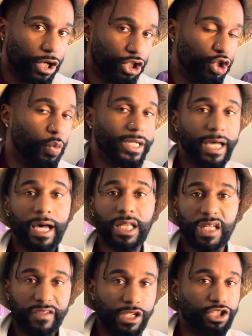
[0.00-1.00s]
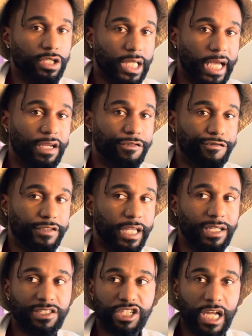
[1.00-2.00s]
You want to elevate your life,
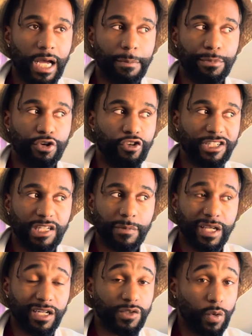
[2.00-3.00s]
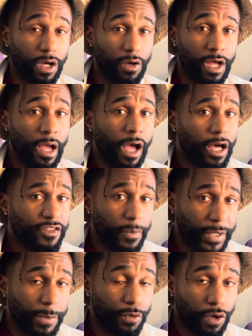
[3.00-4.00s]
things are not progressing because, well, the
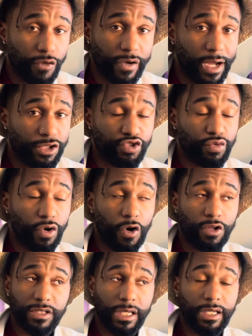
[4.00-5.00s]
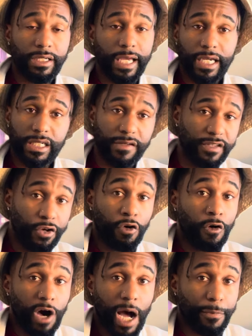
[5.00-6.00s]
people around you are all thinking negative. They
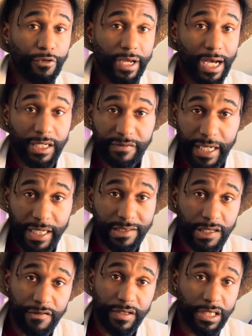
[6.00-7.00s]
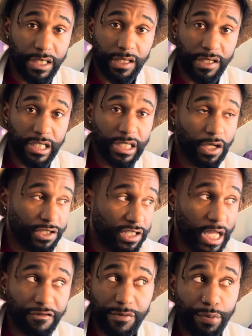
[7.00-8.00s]
all operate out of negativity. They
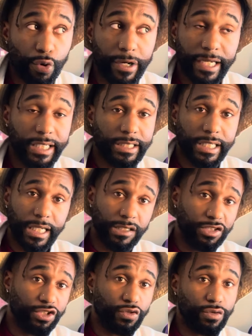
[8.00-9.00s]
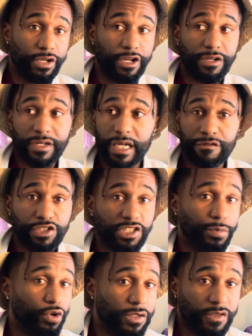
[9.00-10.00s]
never pour anything into you, they're never
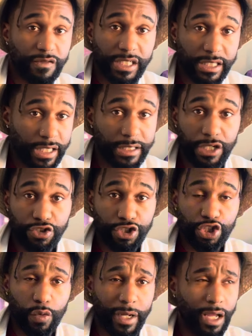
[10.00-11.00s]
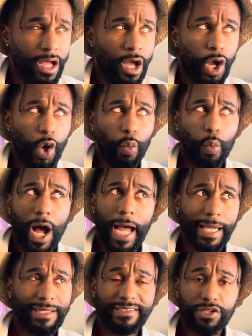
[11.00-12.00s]
supportive of anything that you're doing. Why
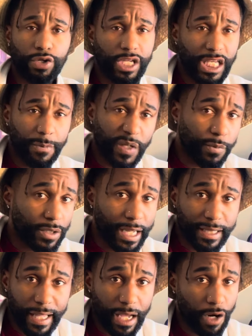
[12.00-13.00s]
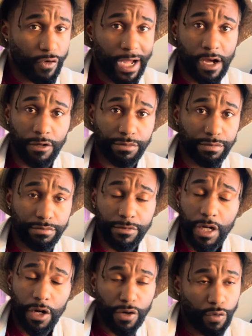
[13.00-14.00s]
continue to keep people like that around?
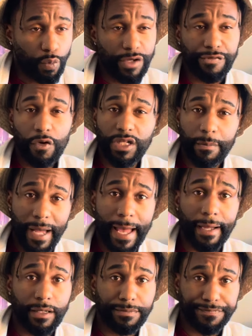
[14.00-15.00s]
No, we've fallen back